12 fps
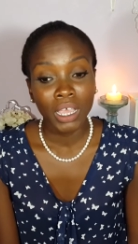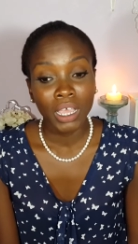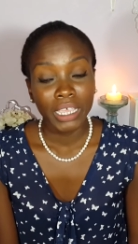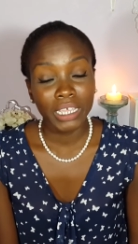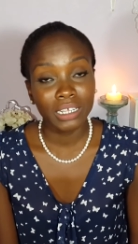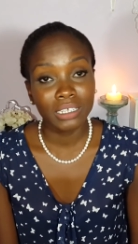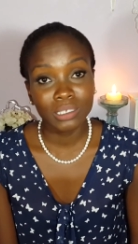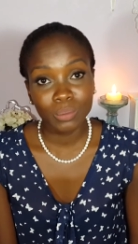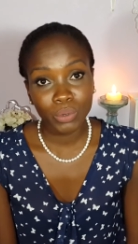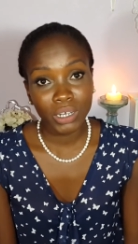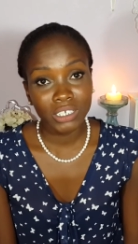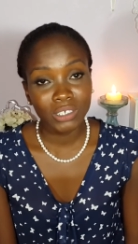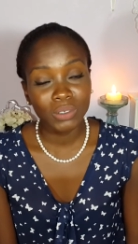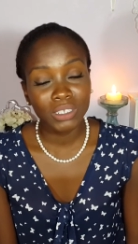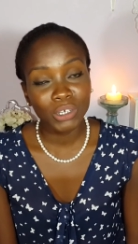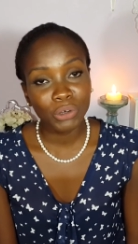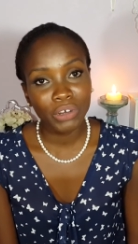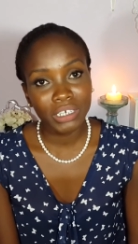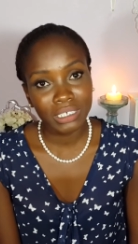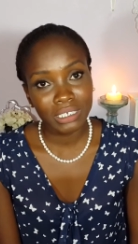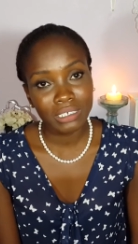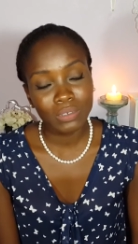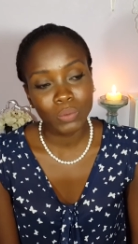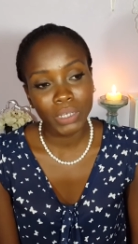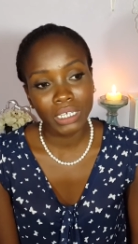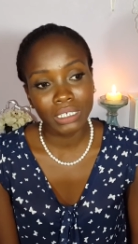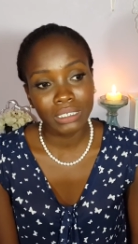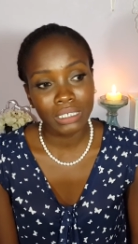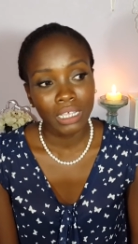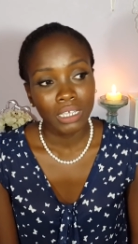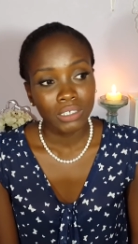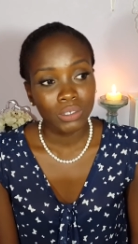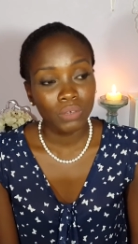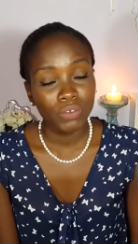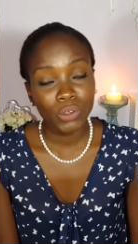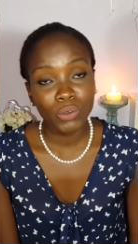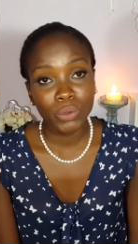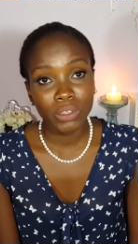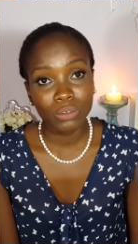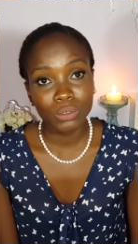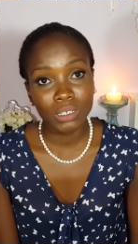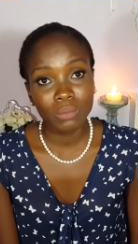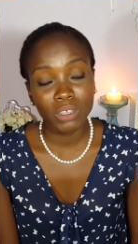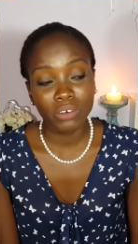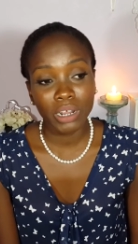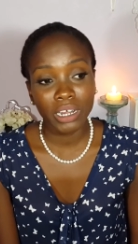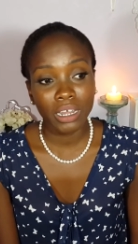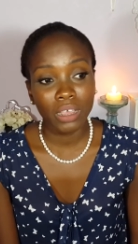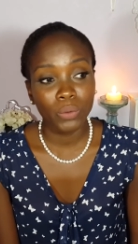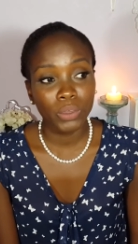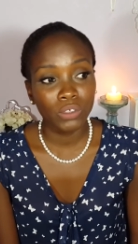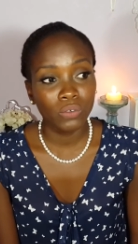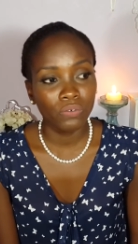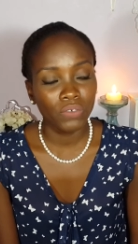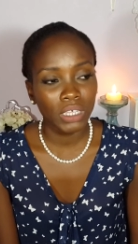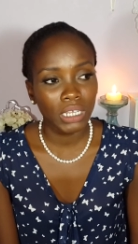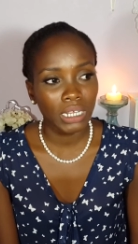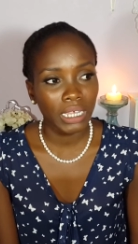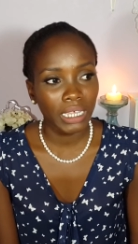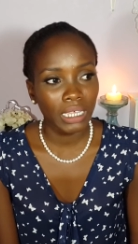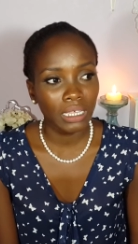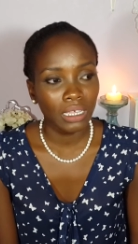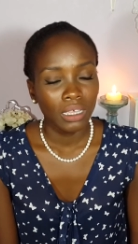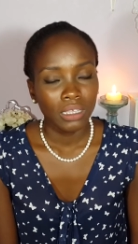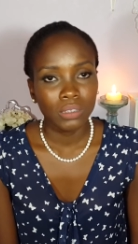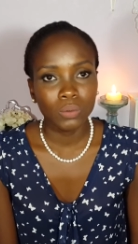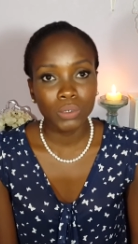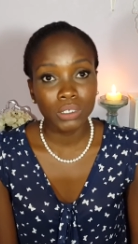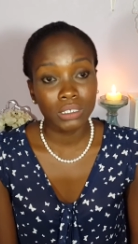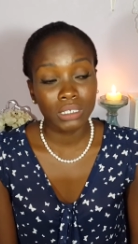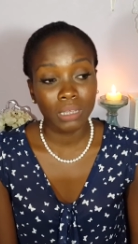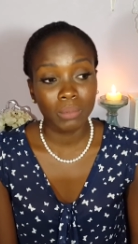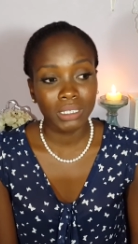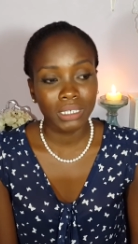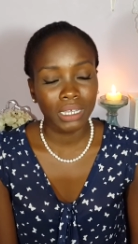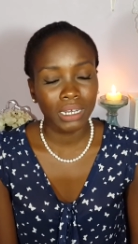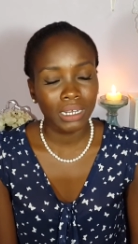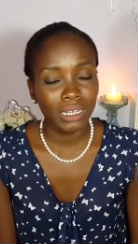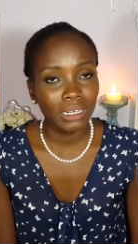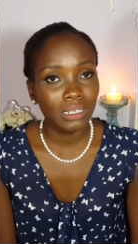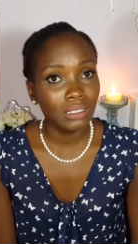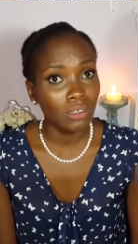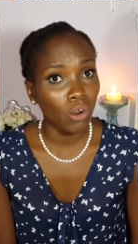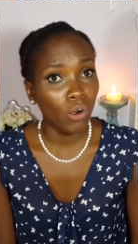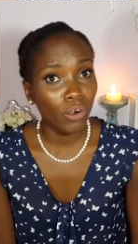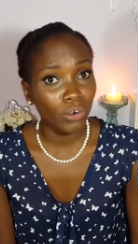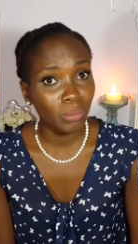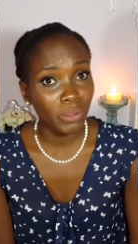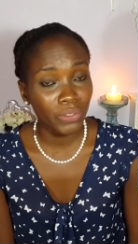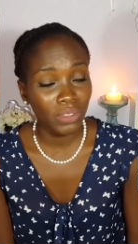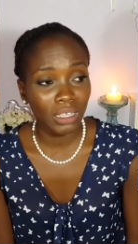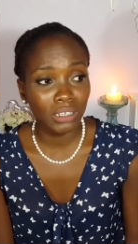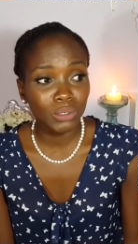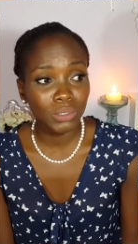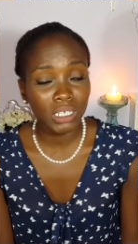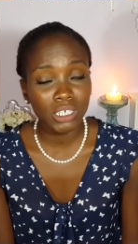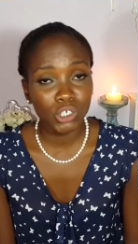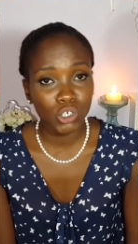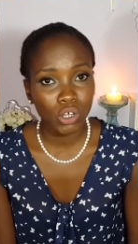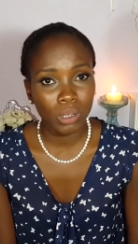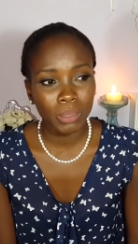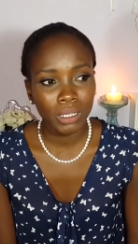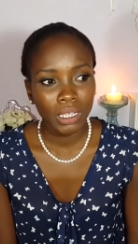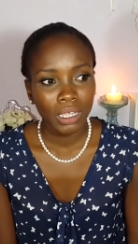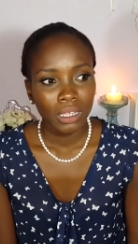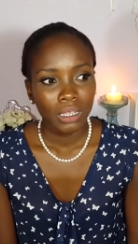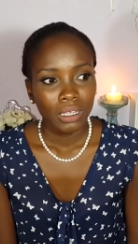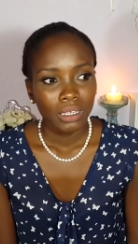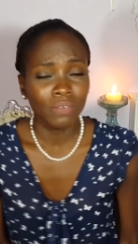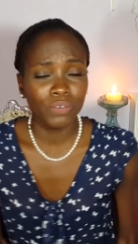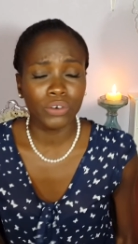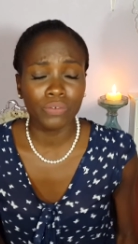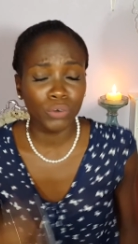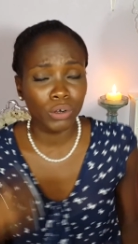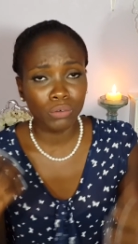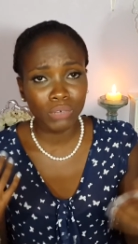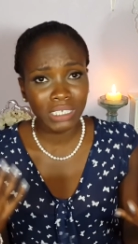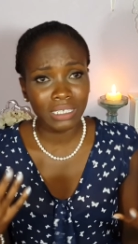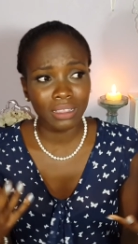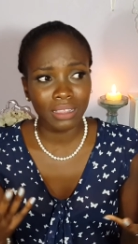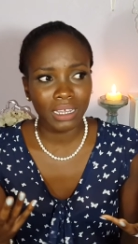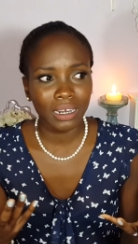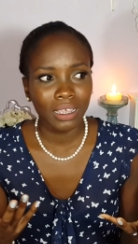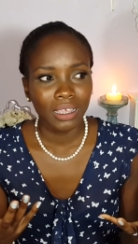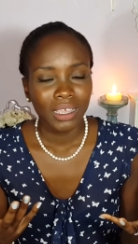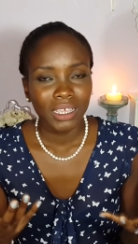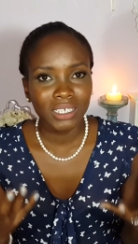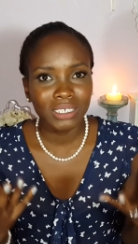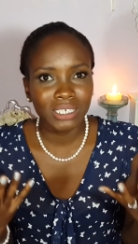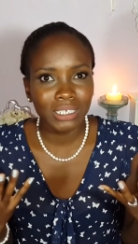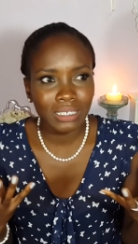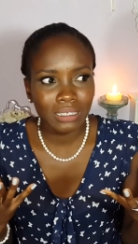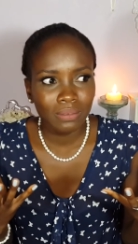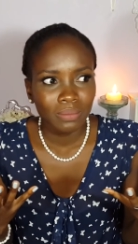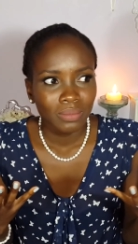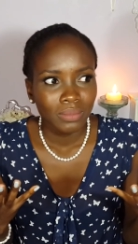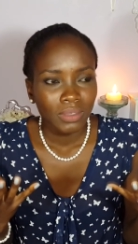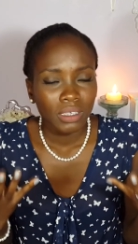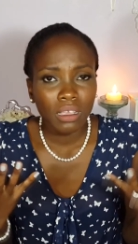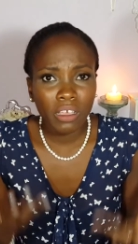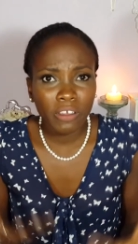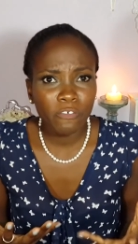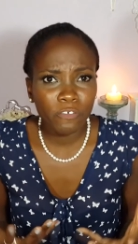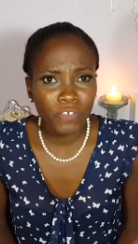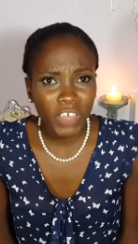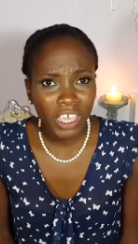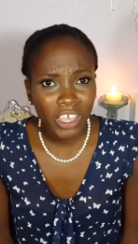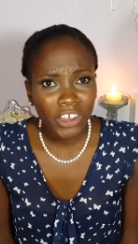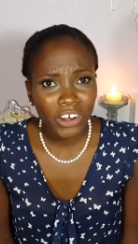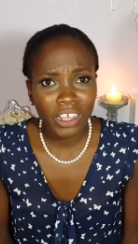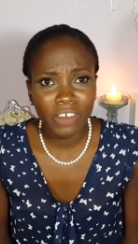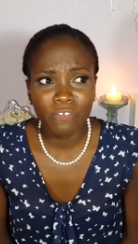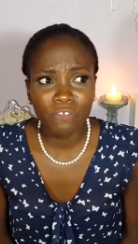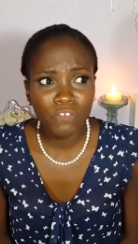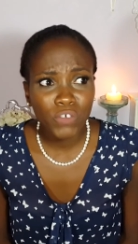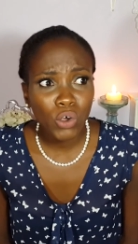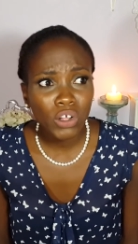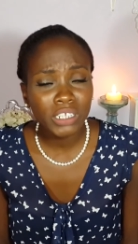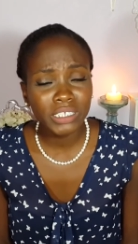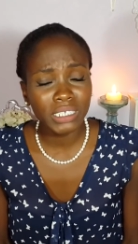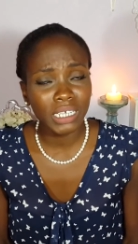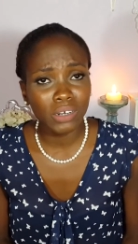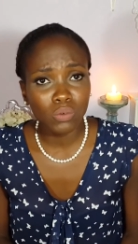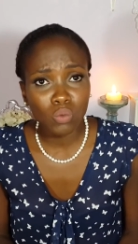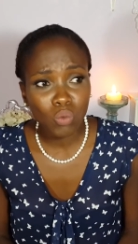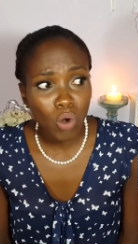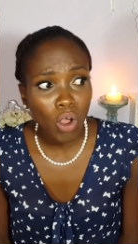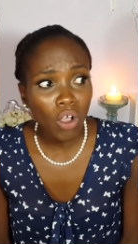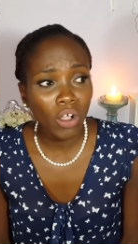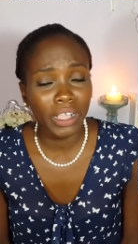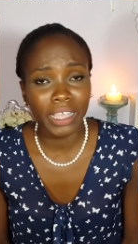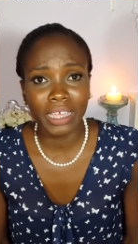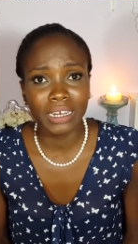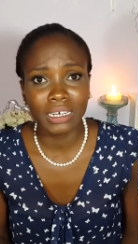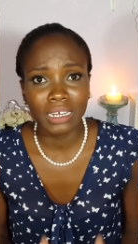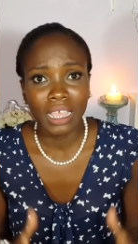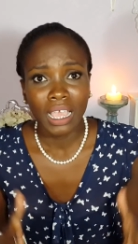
It can surprise you in the craziest ways. So if you're going through something right now where you feel like the world is coming to an end, and it's a horrible thing, losing a job for a reason that is just unfair and false and wrong, and